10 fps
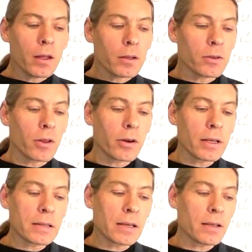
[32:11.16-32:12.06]
So there
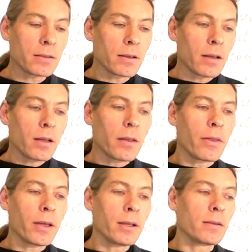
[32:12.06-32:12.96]
is these
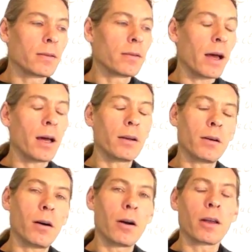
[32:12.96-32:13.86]
things
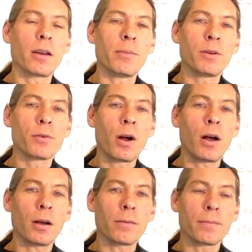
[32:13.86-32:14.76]
that are going to be
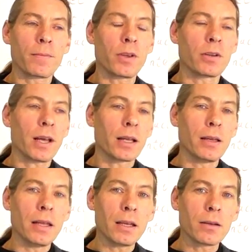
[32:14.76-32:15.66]
wrong. Your
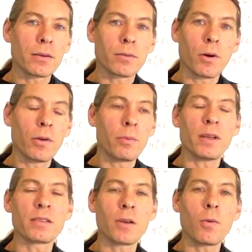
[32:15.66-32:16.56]
technique will only
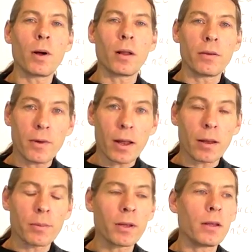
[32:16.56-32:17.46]
be so well
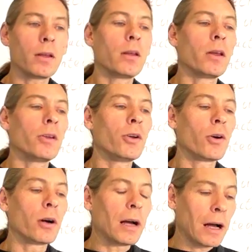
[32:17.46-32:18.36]
developed.
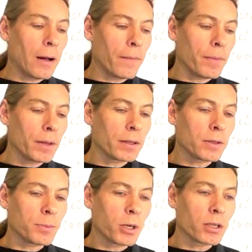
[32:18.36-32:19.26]
Your
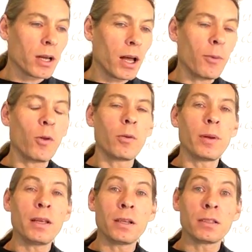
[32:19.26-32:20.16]
birth time will only
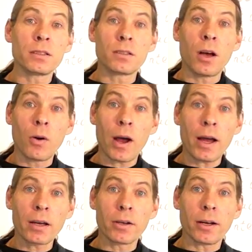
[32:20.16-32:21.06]
be so
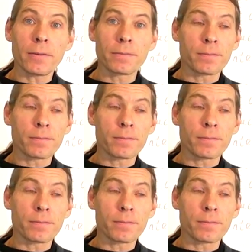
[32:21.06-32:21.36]
accurate.